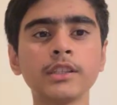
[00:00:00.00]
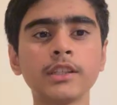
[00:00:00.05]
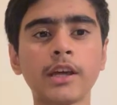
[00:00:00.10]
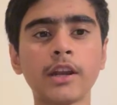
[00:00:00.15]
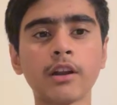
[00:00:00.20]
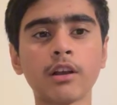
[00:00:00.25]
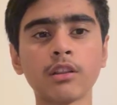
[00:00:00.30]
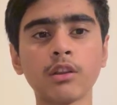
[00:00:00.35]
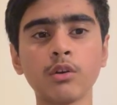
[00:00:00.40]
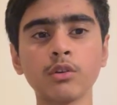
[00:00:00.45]

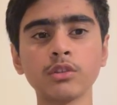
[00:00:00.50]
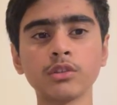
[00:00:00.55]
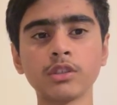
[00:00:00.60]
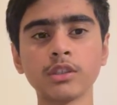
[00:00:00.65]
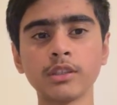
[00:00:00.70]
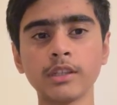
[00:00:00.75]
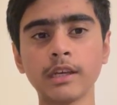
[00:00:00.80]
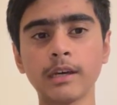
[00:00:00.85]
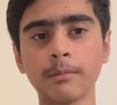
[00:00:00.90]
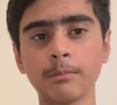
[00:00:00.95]
that are close
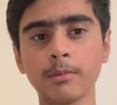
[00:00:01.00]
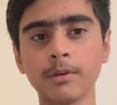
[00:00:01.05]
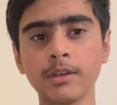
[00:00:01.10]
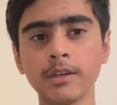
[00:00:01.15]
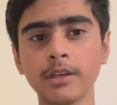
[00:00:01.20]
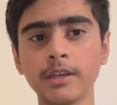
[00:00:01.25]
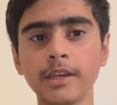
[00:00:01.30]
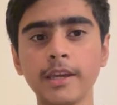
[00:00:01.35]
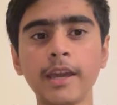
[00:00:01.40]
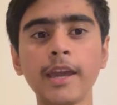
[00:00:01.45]
to them
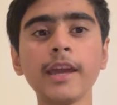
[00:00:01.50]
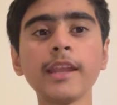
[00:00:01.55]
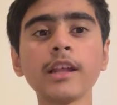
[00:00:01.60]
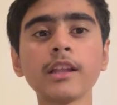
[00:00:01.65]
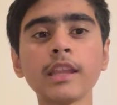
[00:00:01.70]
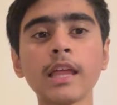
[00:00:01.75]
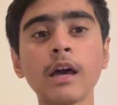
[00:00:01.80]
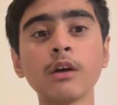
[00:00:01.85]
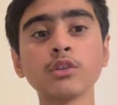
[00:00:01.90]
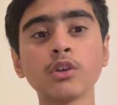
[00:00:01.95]
and
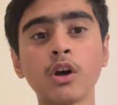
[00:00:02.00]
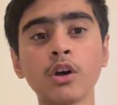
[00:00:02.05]
allows